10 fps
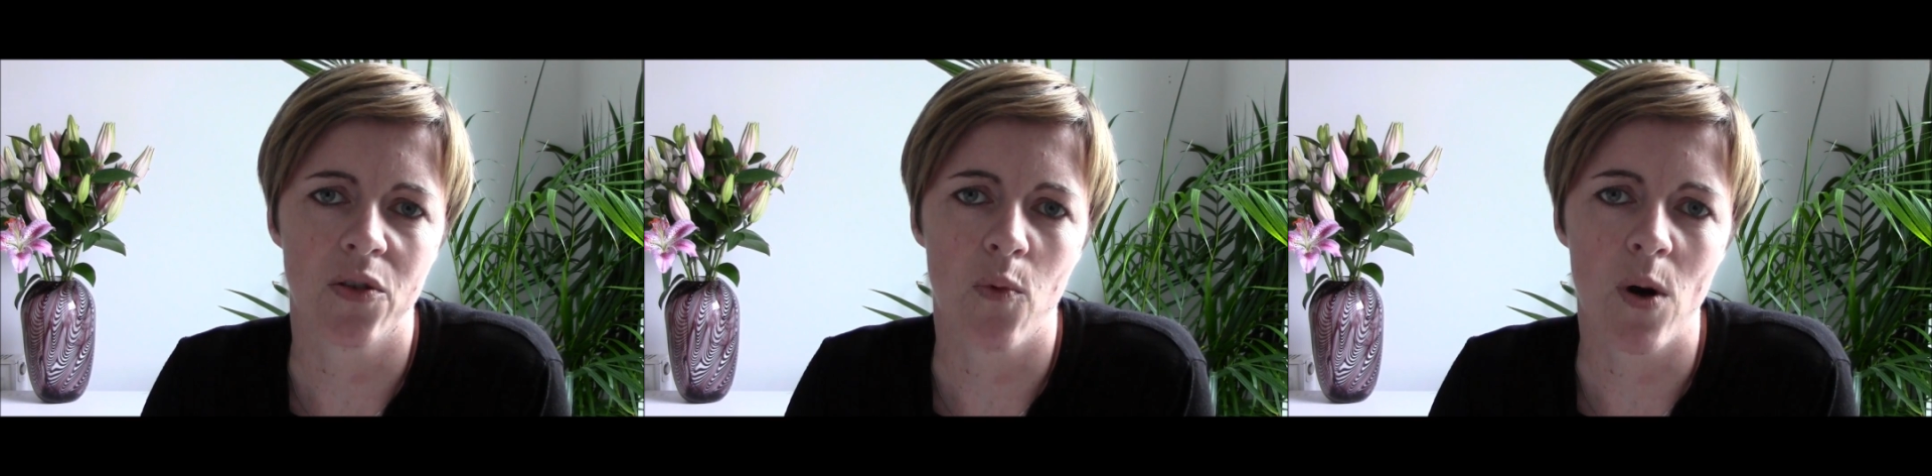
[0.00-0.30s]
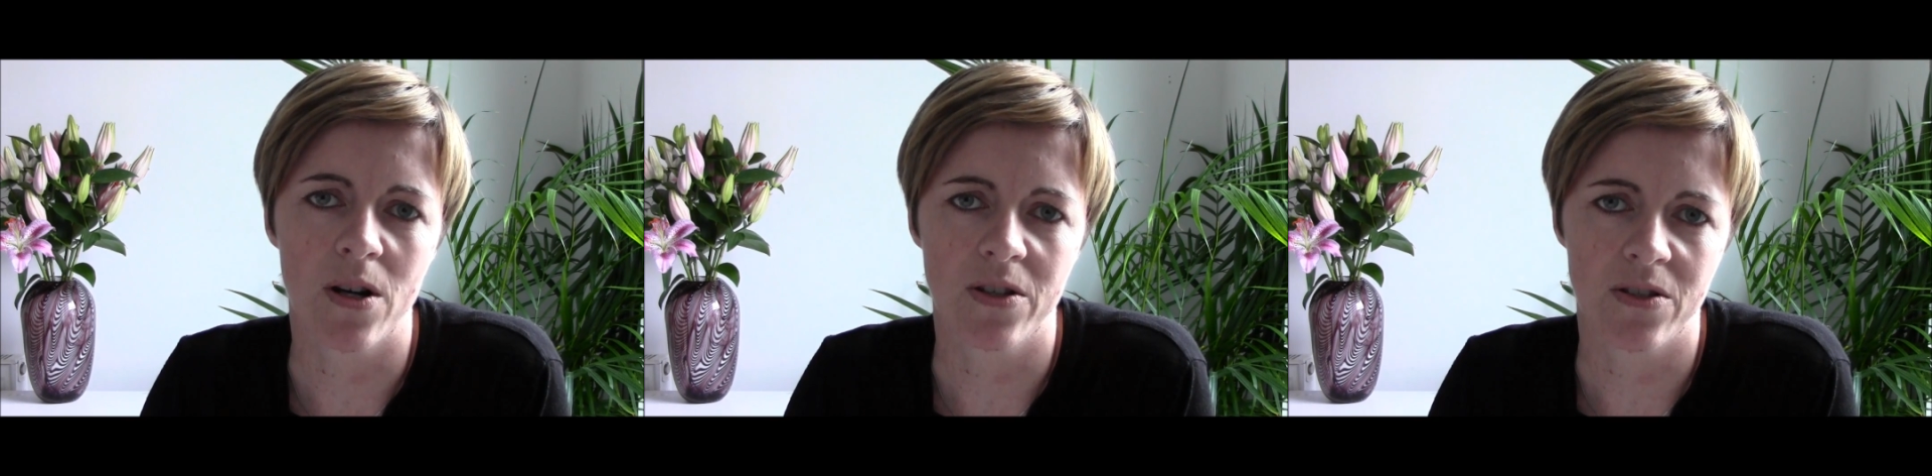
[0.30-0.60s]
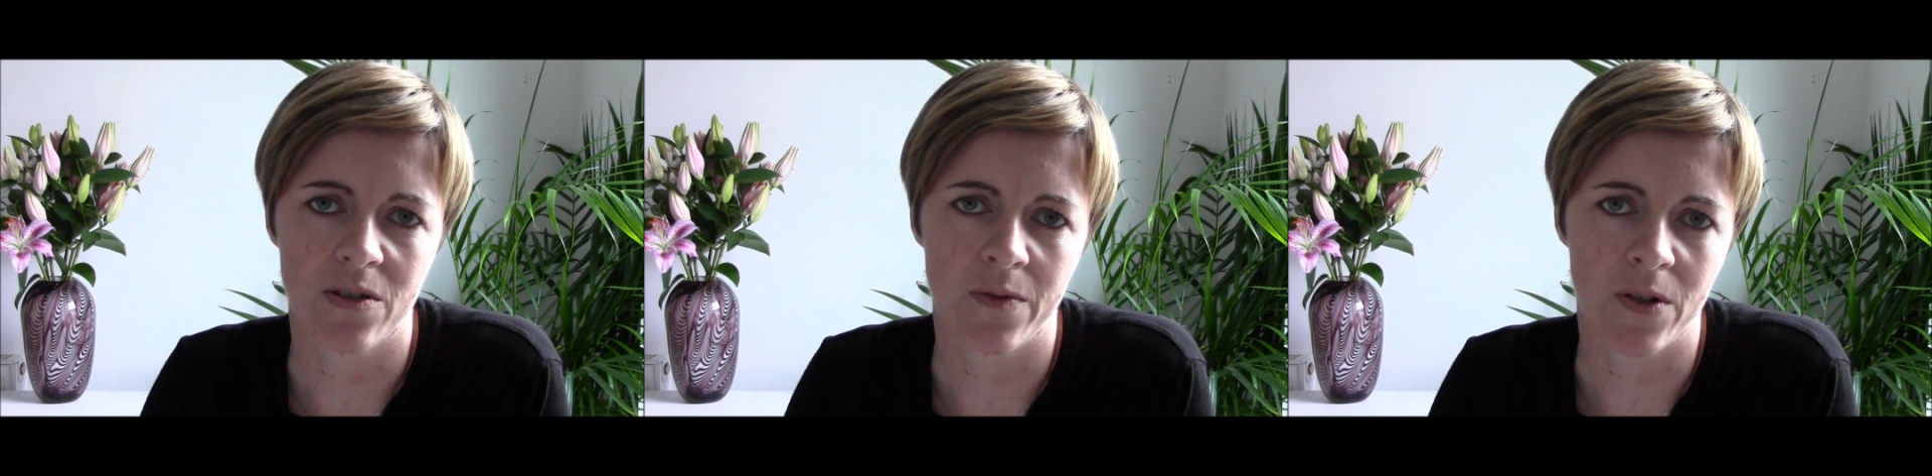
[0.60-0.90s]

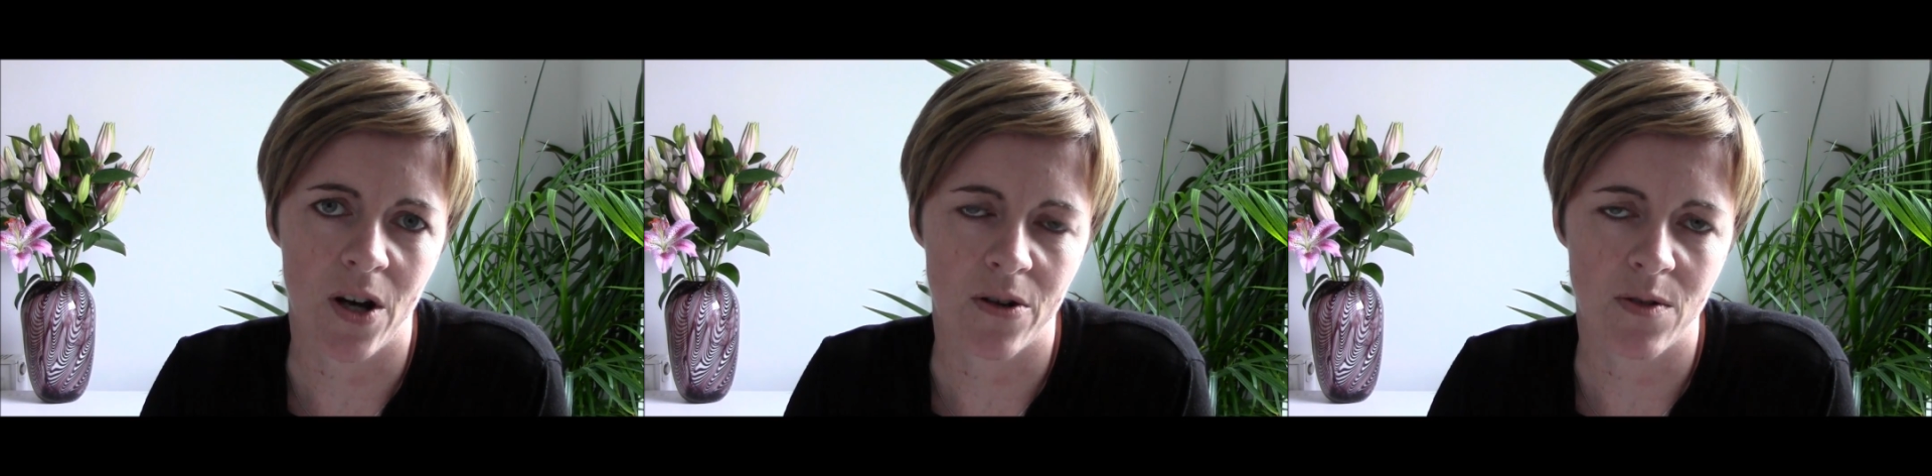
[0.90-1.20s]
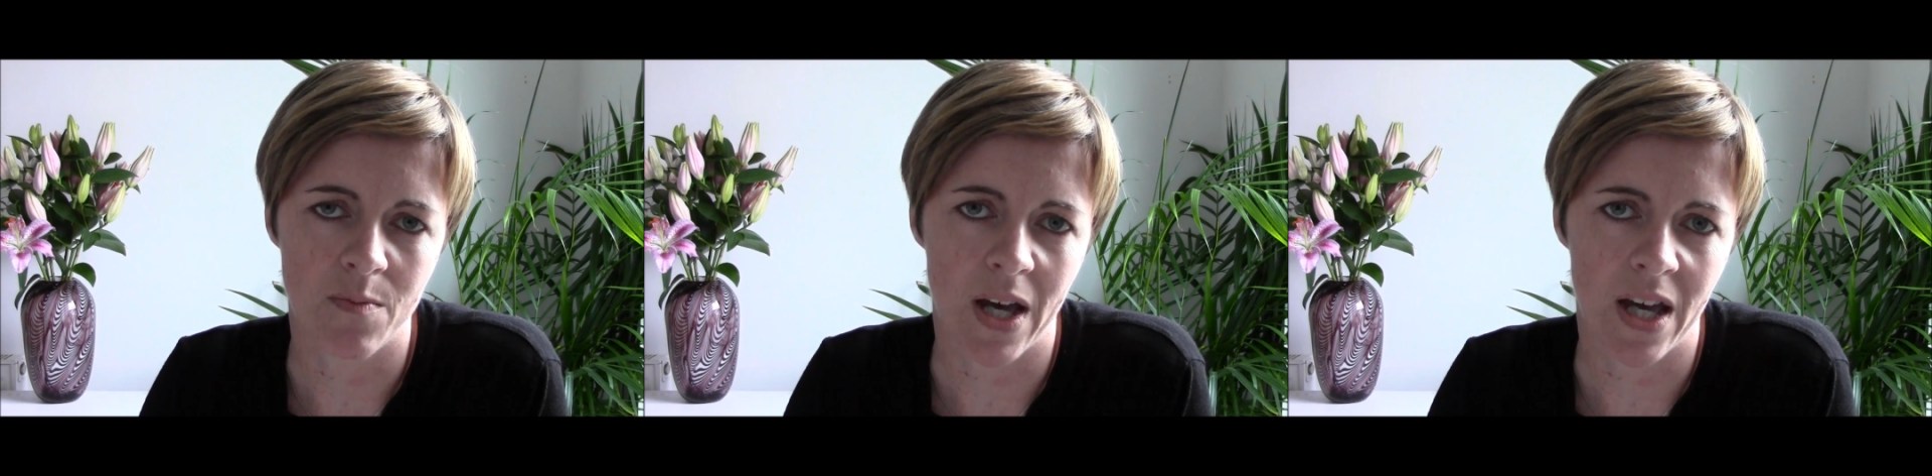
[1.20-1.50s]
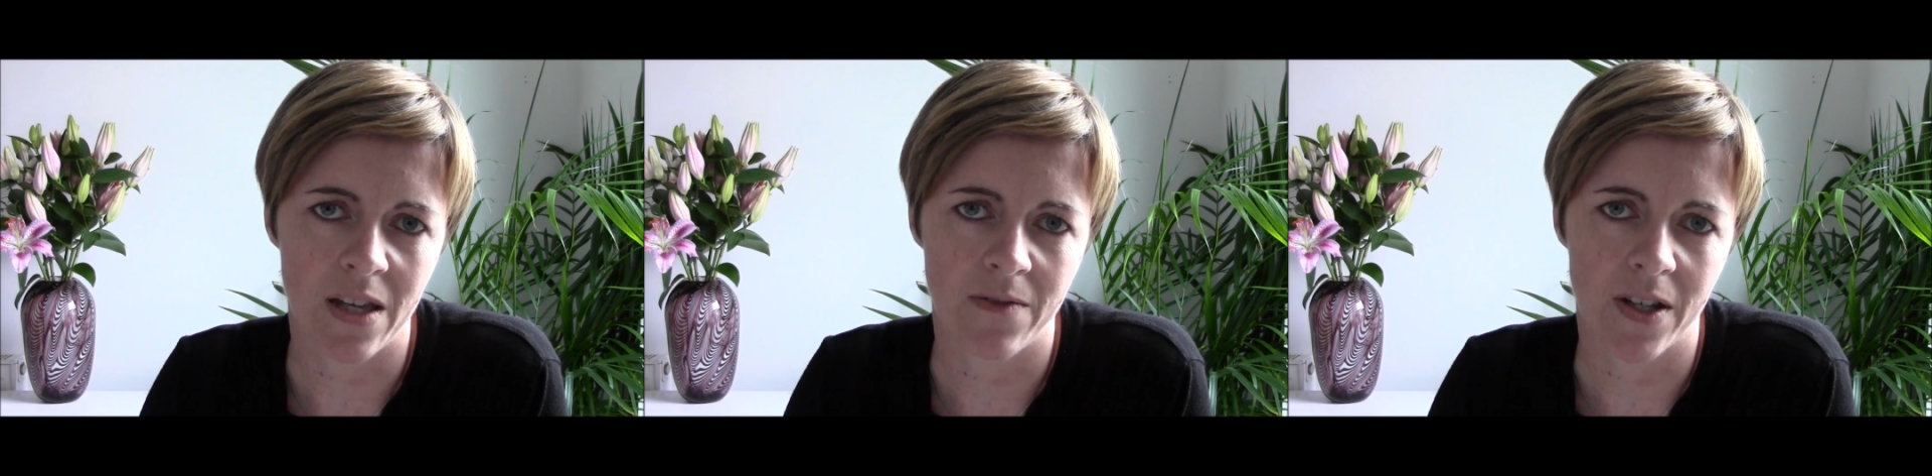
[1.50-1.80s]
worst of your own
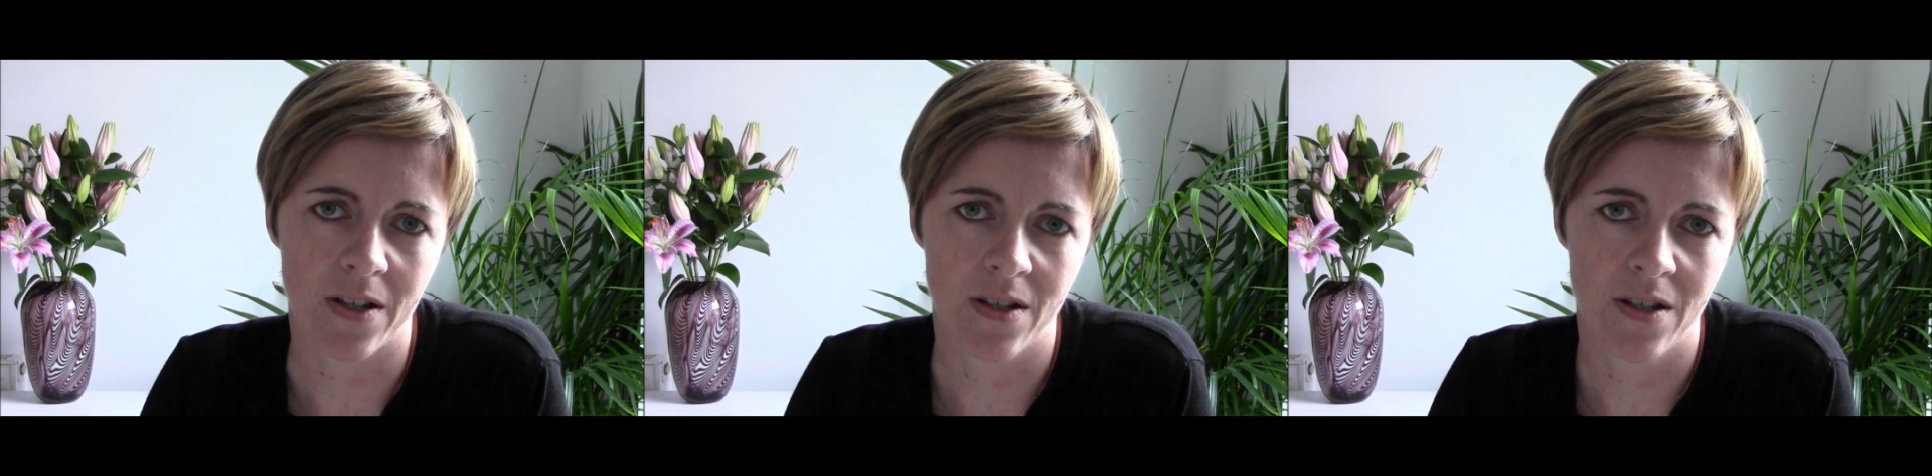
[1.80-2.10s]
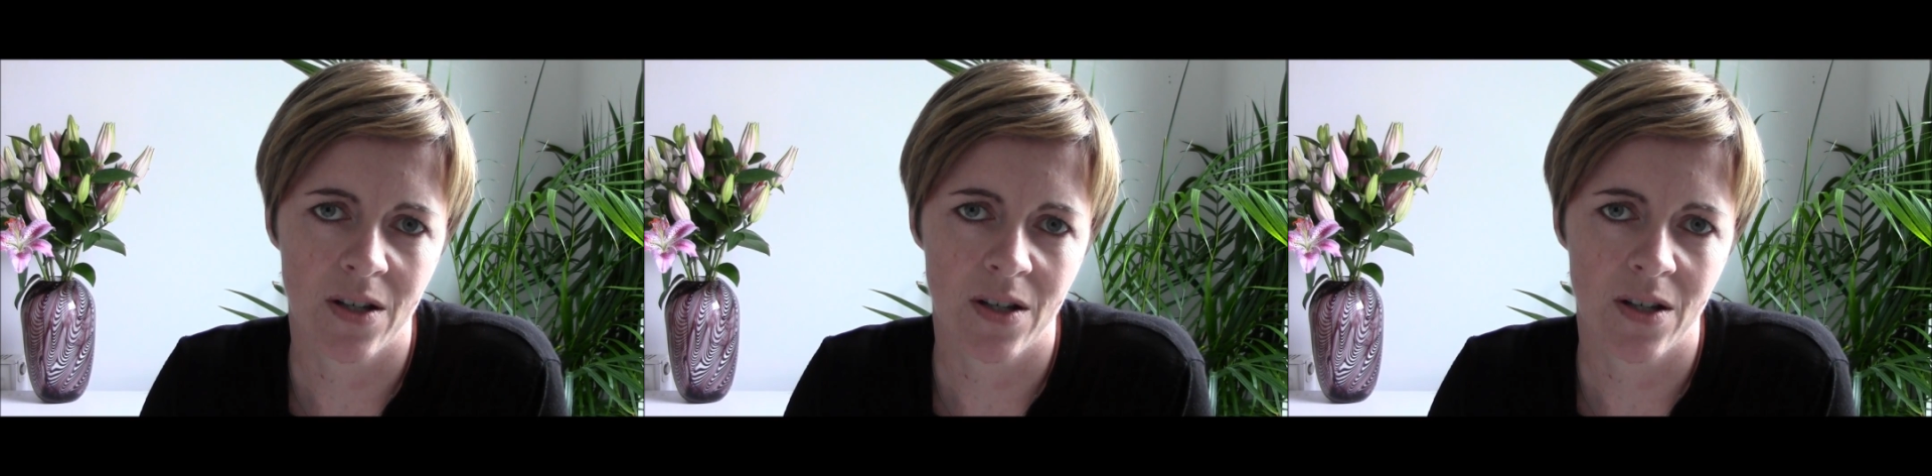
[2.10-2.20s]
behaviour,